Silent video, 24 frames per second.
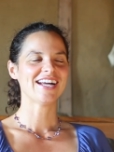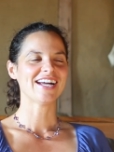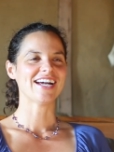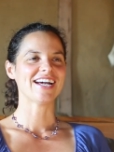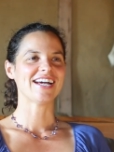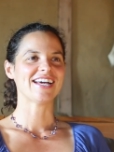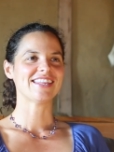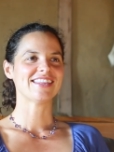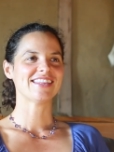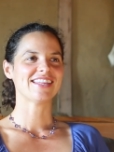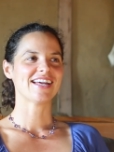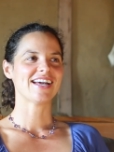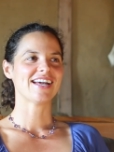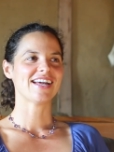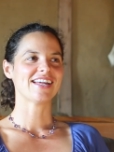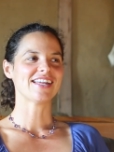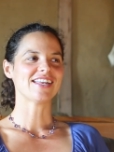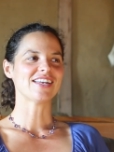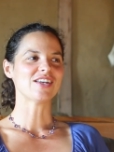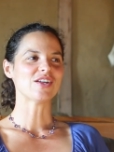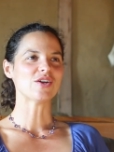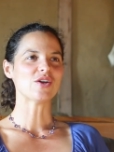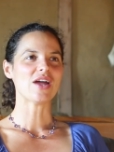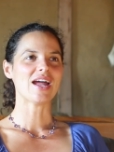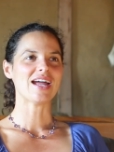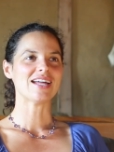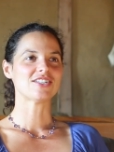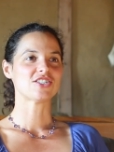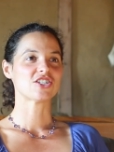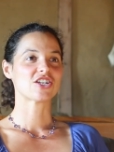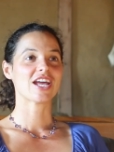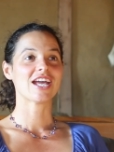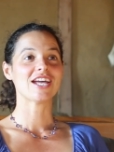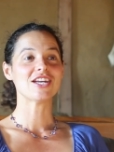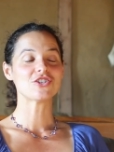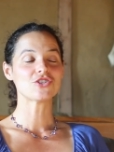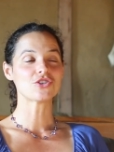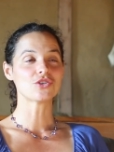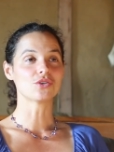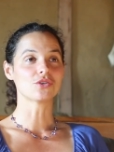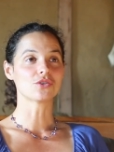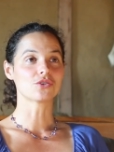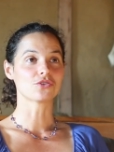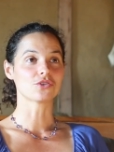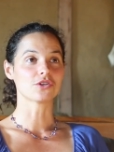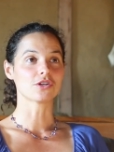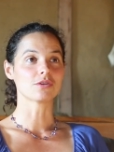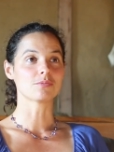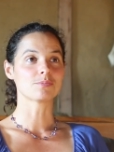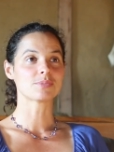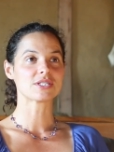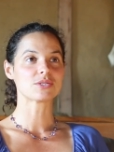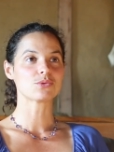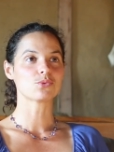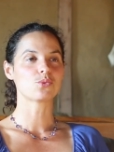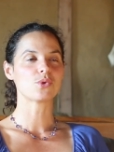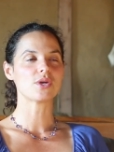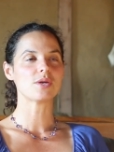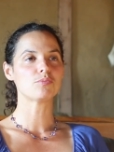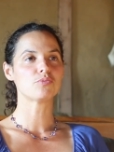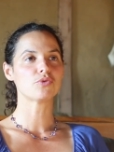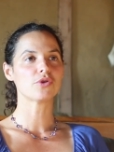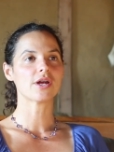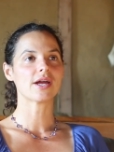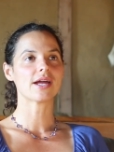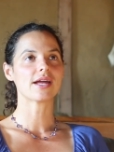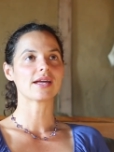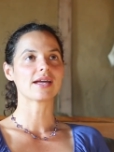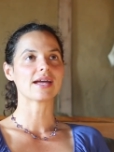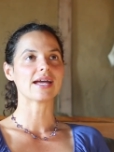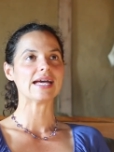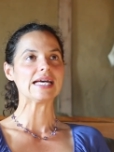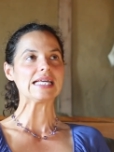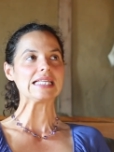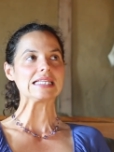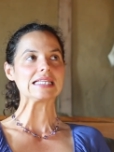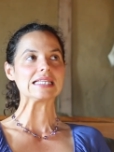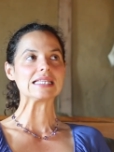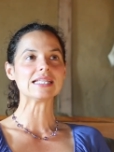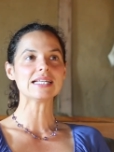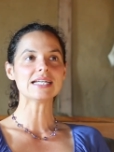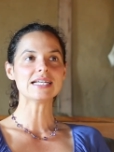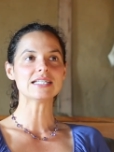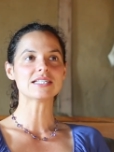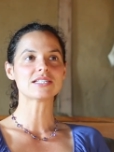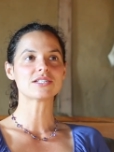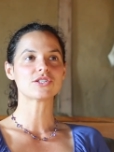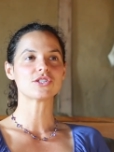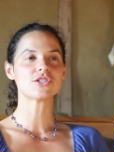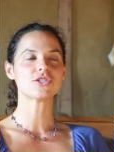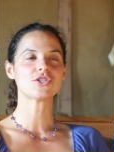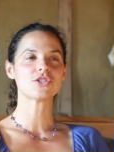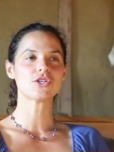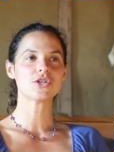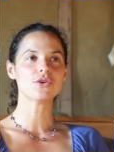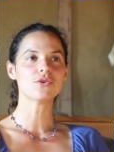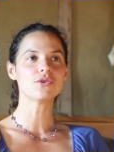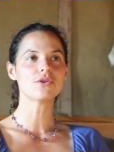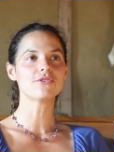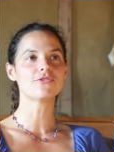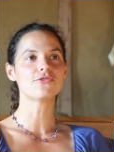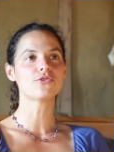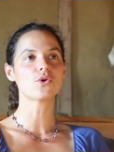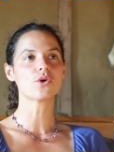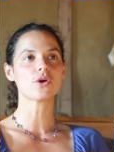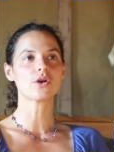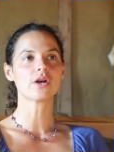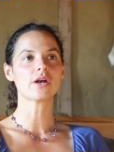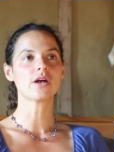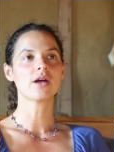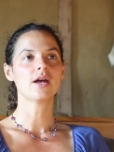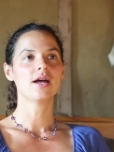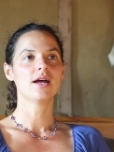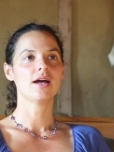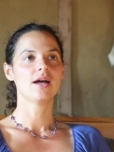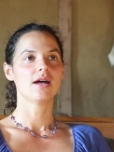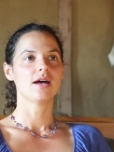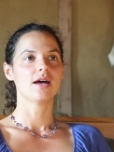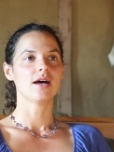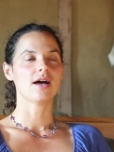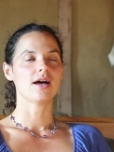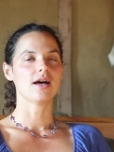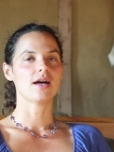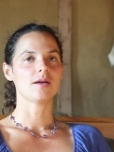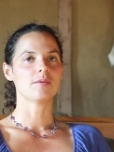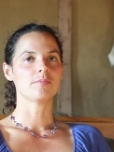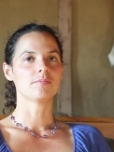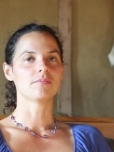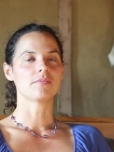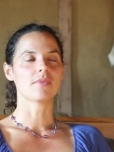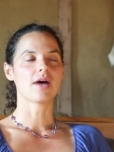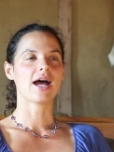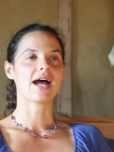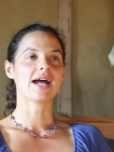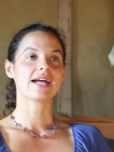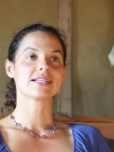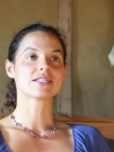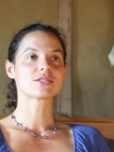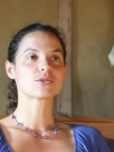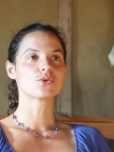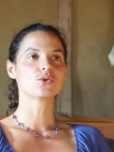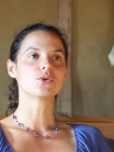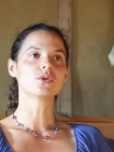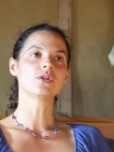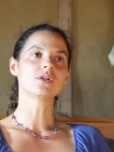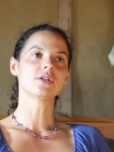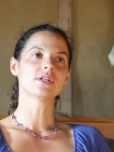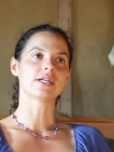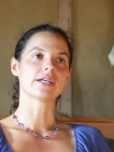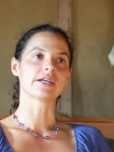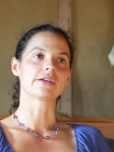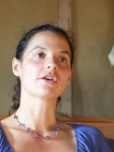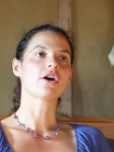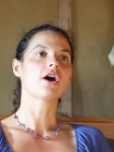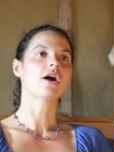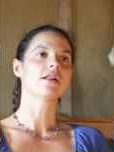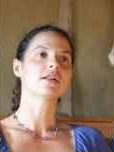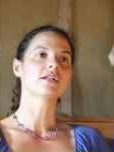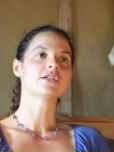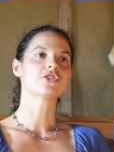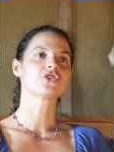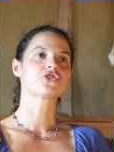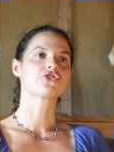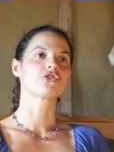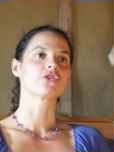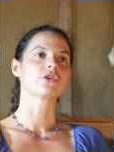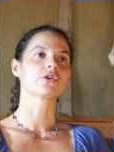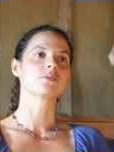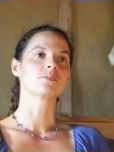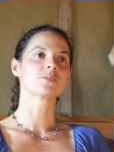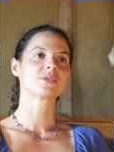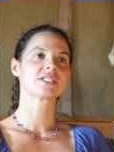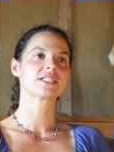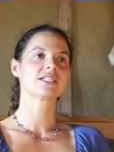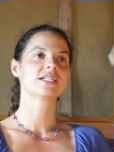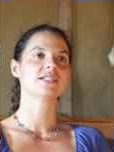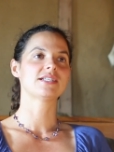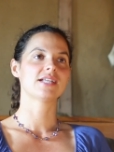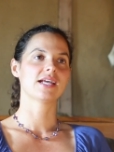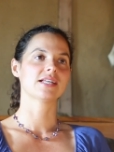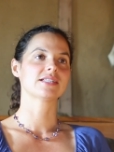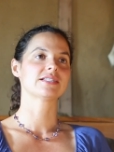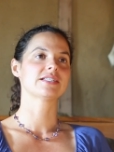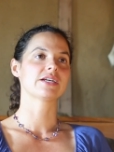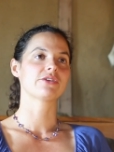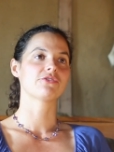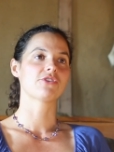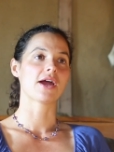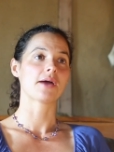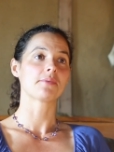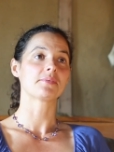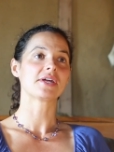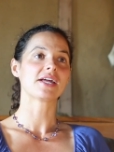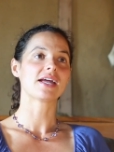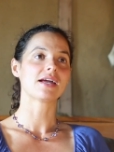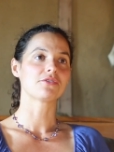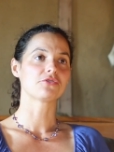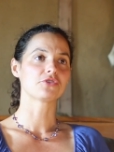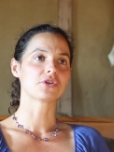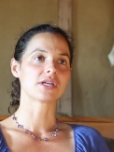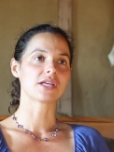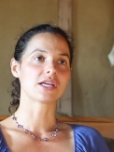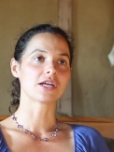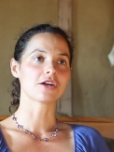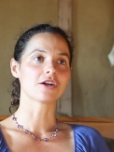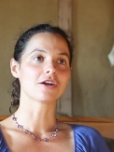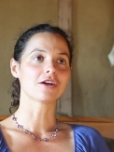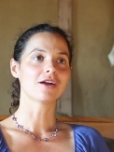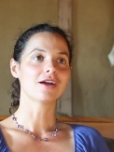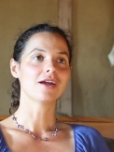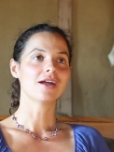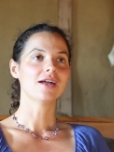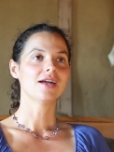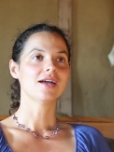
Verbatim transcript: And then educational groups, we bring at least two to four um, high school and college groups to Dancing Rabbit every year.